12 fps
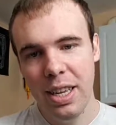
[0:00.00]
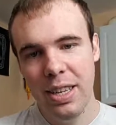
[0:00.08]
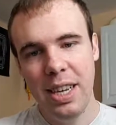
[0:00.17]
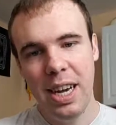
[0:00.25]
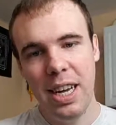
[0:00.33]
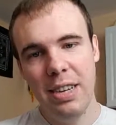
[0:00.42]

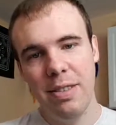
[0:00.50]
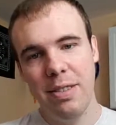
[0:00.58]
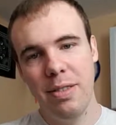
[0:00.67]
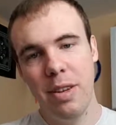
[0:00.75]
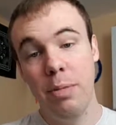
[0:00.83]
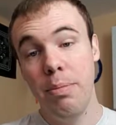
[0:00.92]
not
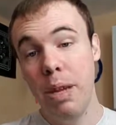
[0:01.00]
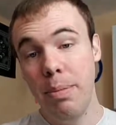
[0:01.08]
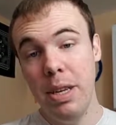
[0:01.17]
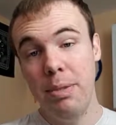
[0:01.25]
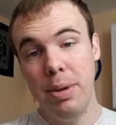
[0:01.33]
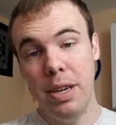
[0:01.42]

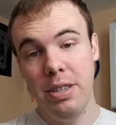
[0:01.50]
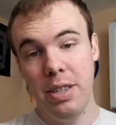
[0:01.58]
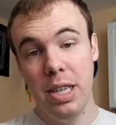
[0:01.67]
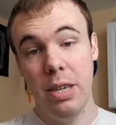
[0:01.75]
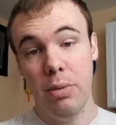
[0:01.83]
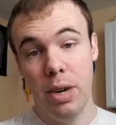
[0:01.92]
maybe a
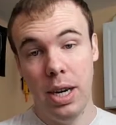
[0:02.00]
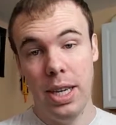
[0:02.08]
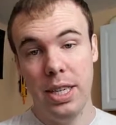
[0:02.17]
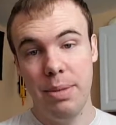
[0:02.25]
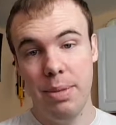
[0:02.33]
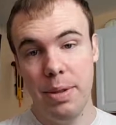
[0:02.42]
parasitic
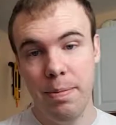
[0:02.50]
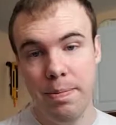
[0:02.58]
wasp.